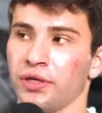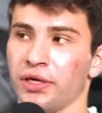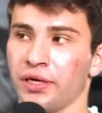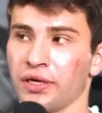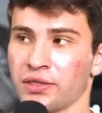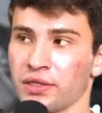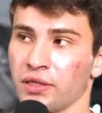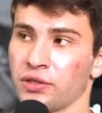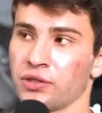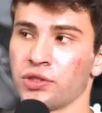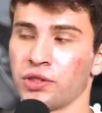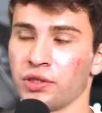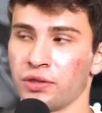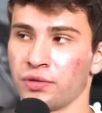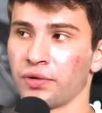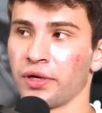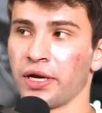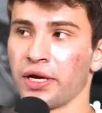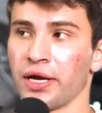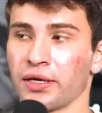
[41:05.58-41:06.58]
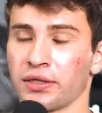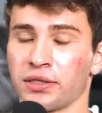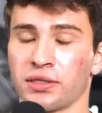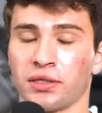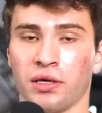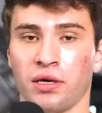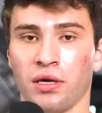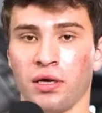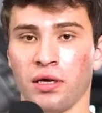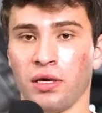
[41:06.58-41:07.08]
to an ess g3x
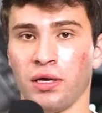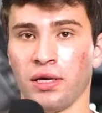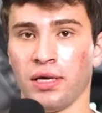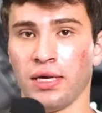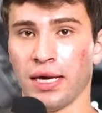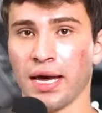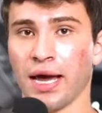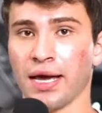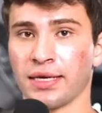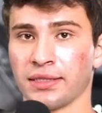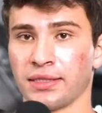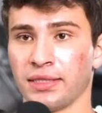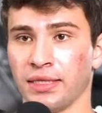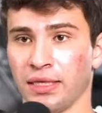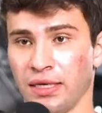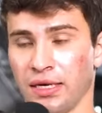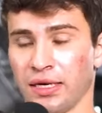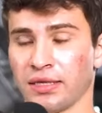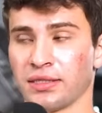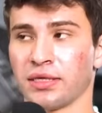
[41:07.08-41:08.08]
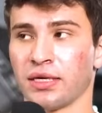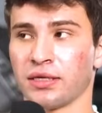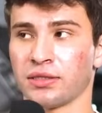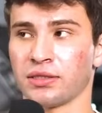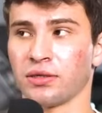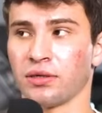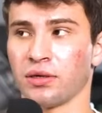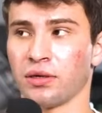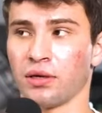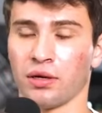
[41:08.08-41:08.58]
he has the ess
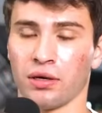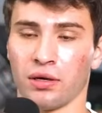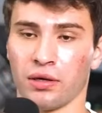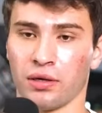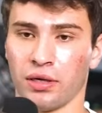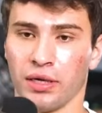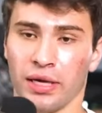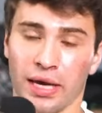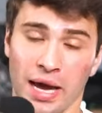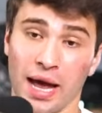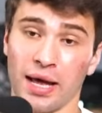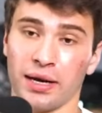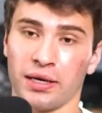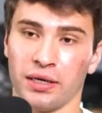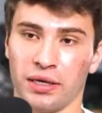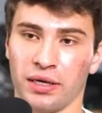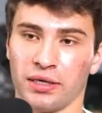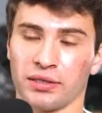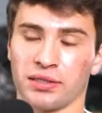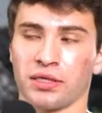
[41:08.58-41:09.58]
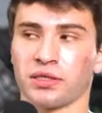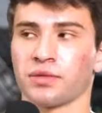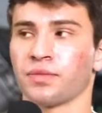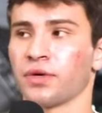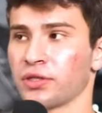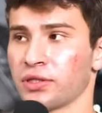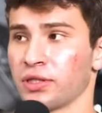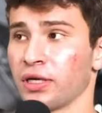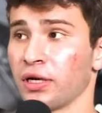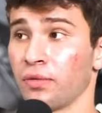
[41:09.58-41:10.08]
uh, he had an ess
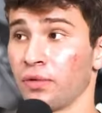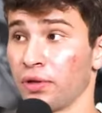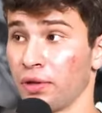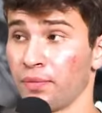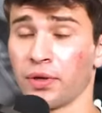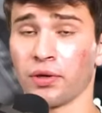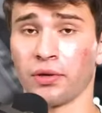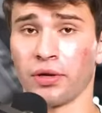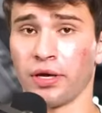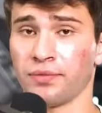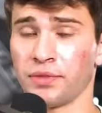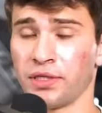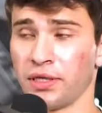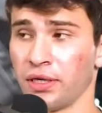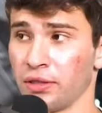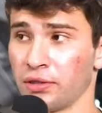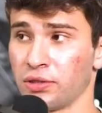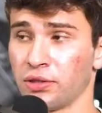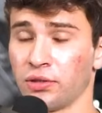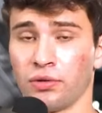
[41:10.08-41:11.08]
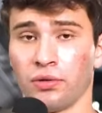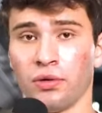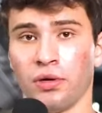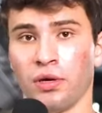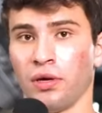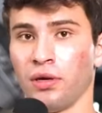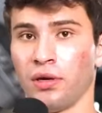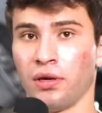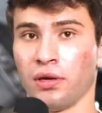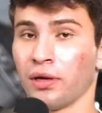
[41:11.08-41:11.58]
mustang with a built mt82
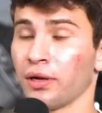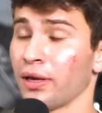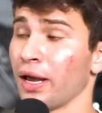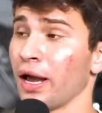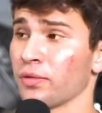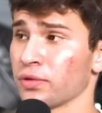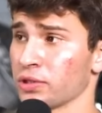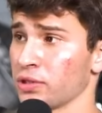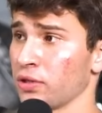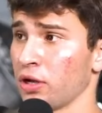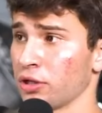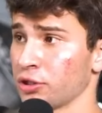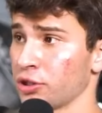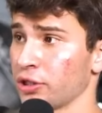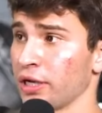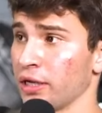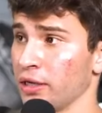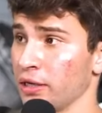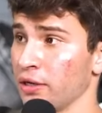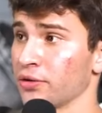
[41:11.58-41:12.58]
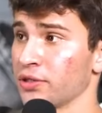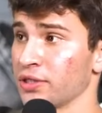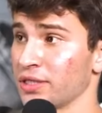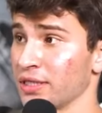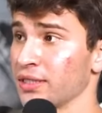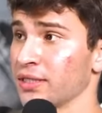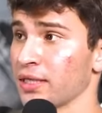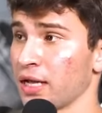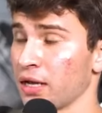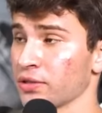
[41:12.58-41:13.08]
guy was launching at near
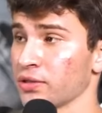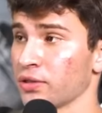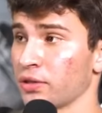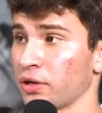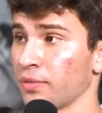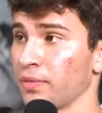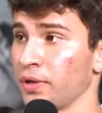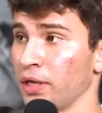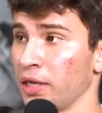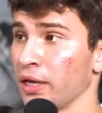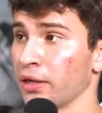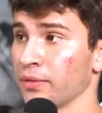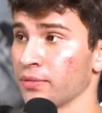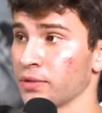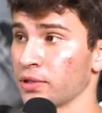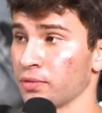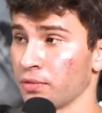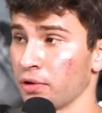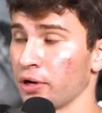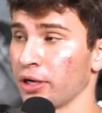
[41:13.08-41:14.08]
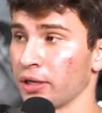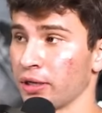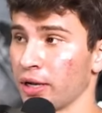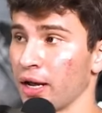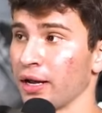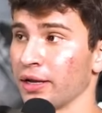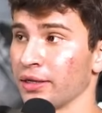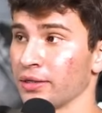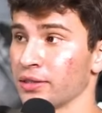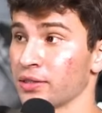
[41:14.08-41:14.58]
6000 rpms and running
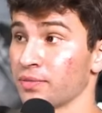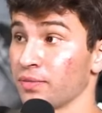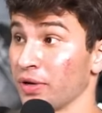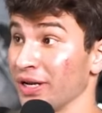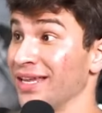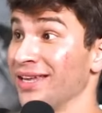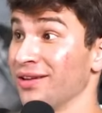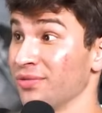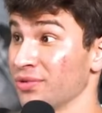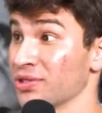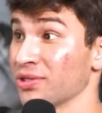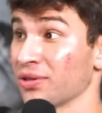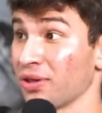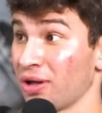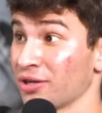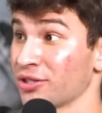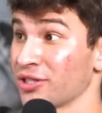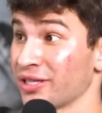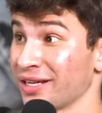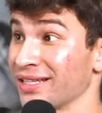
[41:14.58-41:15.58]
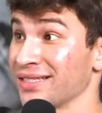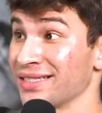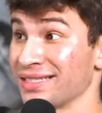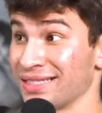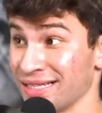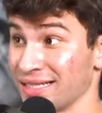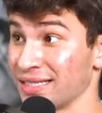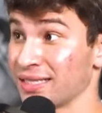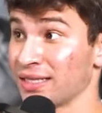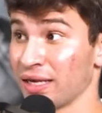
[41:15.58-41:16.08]
nines but he was launching at
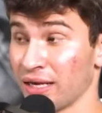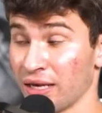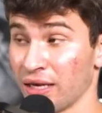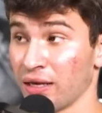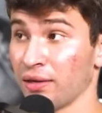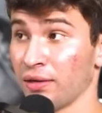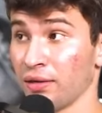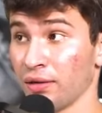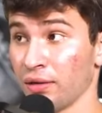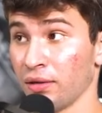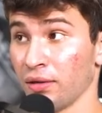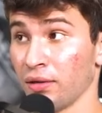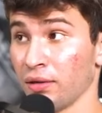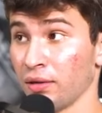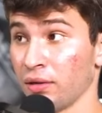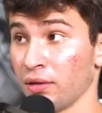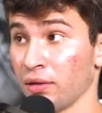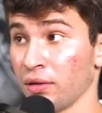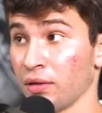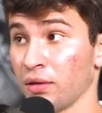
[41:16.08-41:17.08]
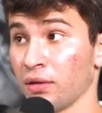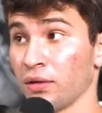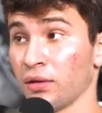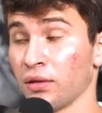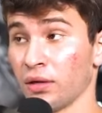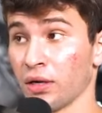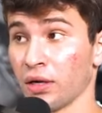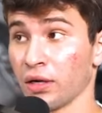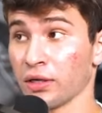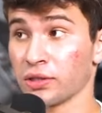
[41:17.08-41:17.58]
6k nice
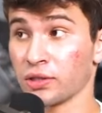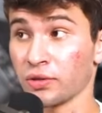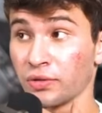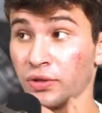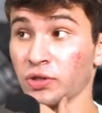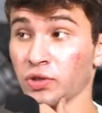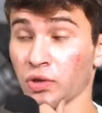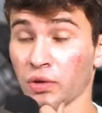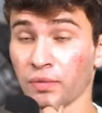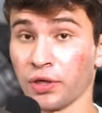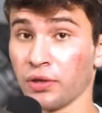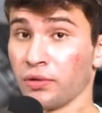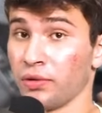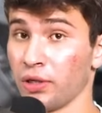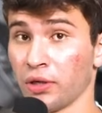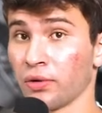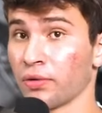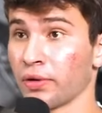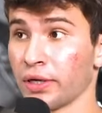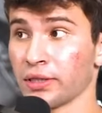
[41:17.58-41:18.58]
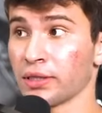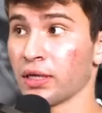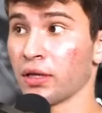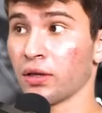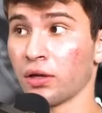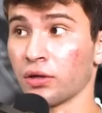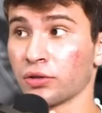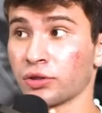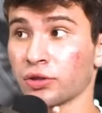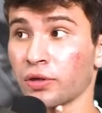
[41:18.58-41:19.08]
yeah so he told me you need to raise that
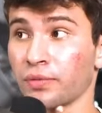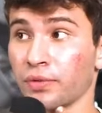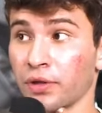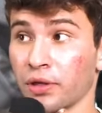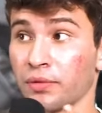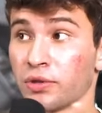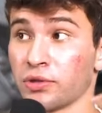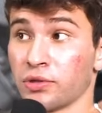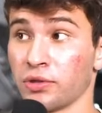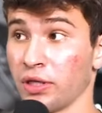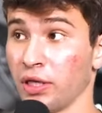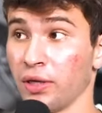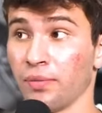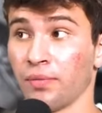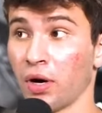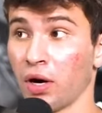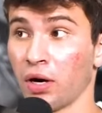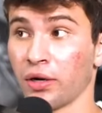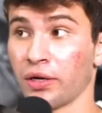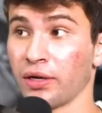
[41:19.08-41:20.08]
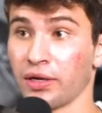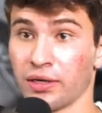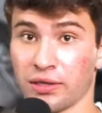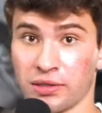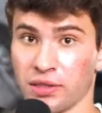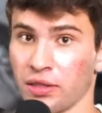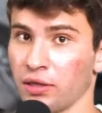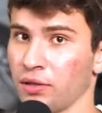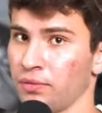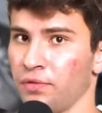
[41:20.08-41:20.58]
launch rpm because you keep bogging i
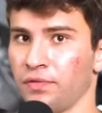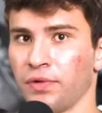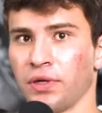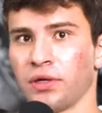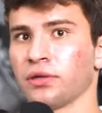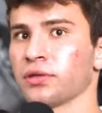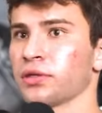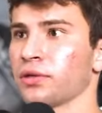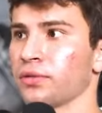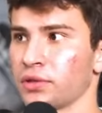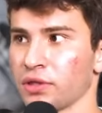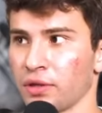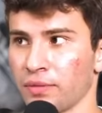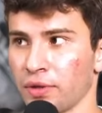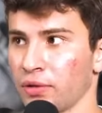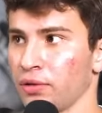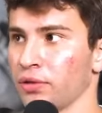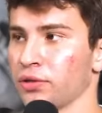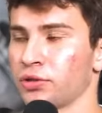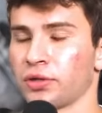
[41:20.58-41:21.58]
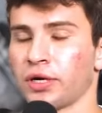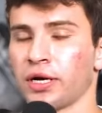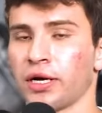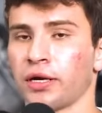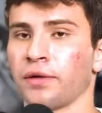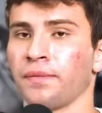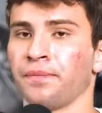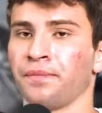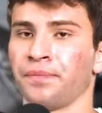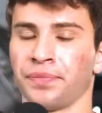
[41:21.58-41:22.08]
send him the videos every time i go to the
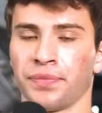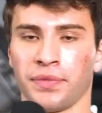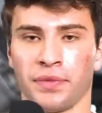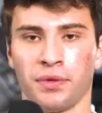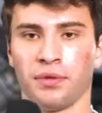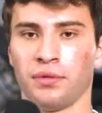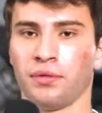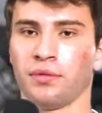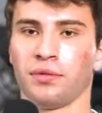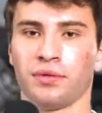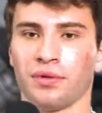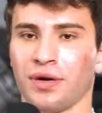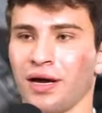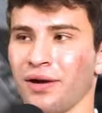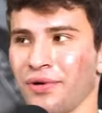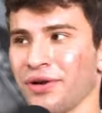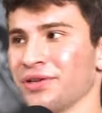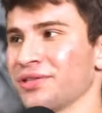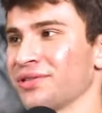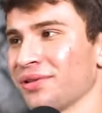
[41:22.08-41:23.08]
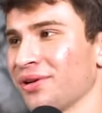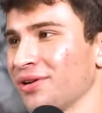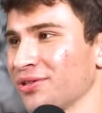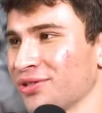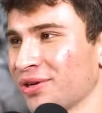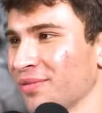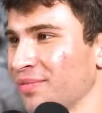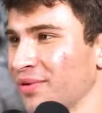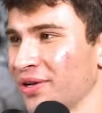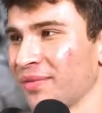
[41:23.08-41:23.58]
track i raise the
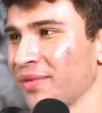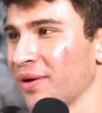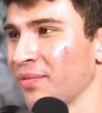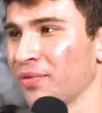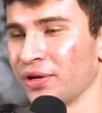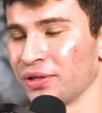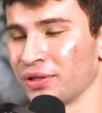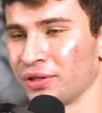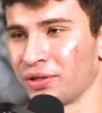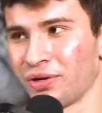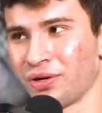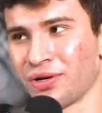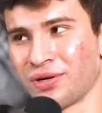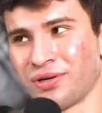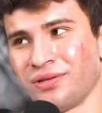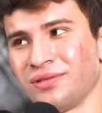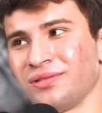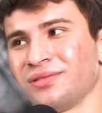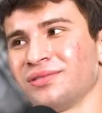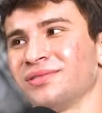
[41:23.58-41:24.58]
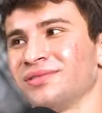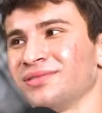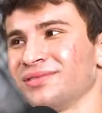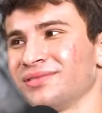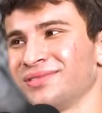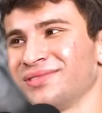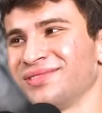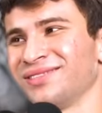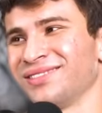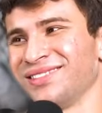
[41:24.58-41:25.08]
launch rpm i break the car
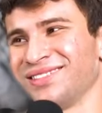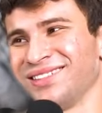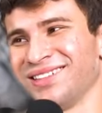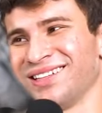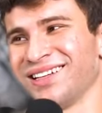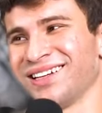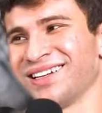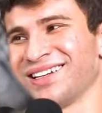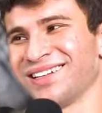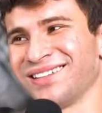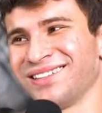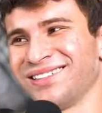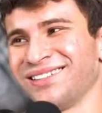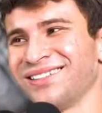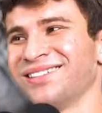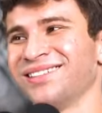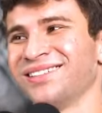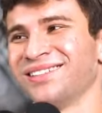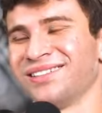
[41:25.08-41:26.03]
Damn. Yeah.